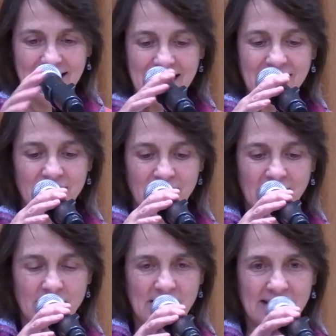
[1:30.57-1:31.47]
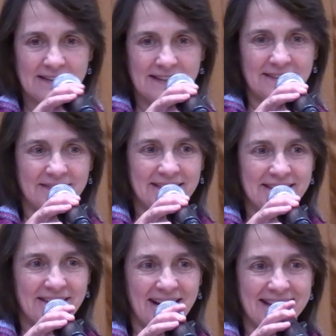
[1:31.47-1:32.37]
Thank you very much. We'll
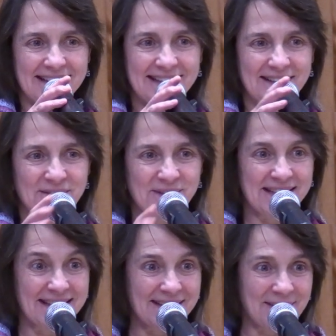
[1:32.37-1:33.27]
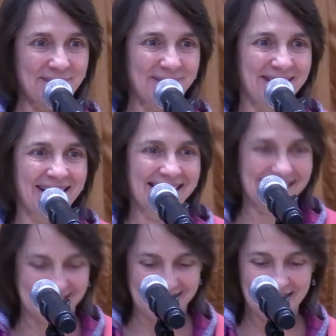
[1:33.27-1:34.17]
try this new system. Great.
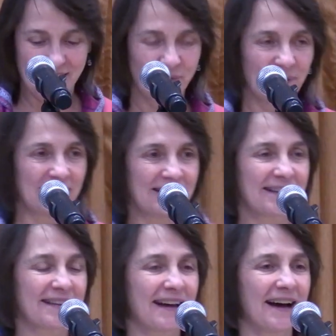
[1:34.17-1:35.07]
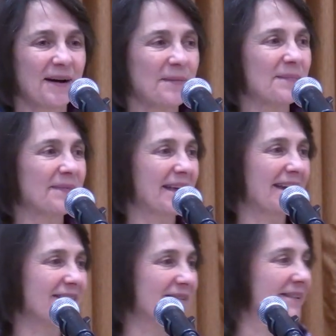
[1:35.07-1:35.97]
Well,
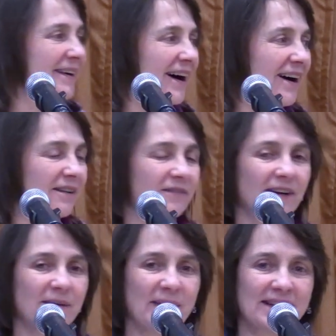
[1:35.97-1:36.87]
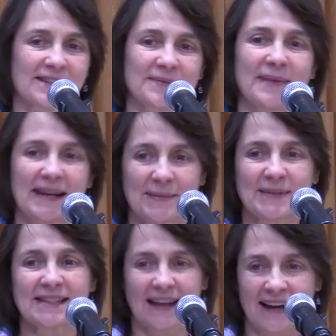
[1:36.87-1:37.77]
thank you all very much. My name
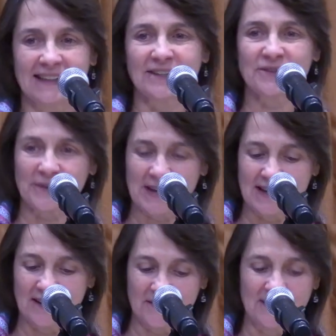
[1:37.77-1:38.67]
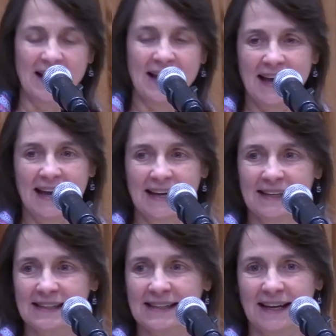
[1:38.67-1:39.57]
is Tanya Trujillo,
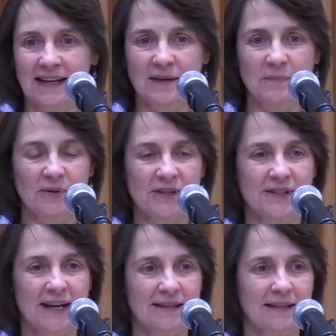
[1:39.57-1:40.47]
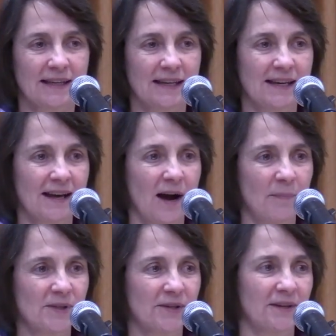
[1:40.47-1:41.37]
and I appreciate the
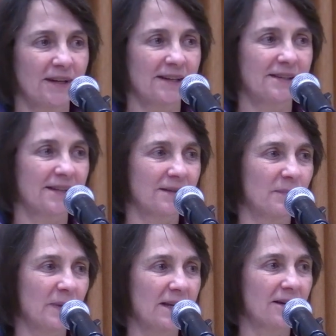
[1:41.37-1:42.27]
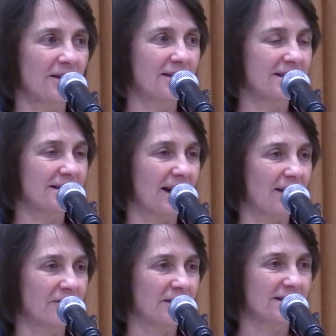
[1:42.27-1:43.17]
opportunity to be here at this
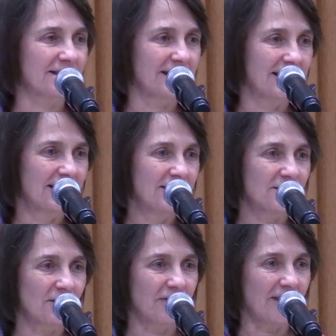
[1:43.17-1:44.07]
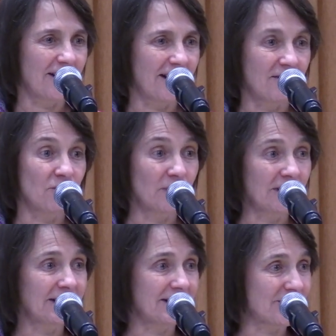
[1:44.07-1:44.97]
conference. So far, I've
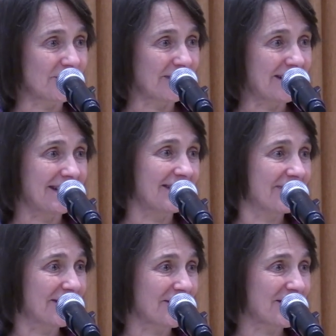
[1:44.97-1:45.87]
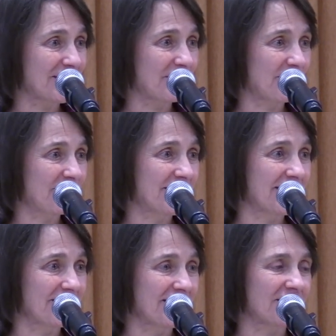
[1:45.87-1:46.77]
really enjoyed the first
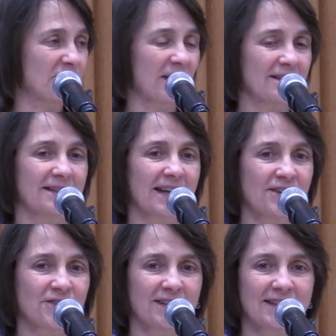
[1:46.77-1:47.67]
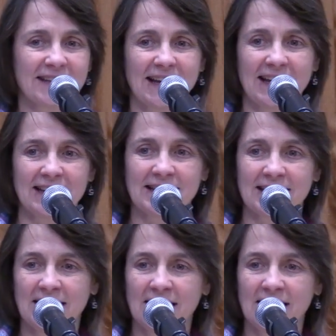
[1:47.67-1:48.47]
series of presentations, and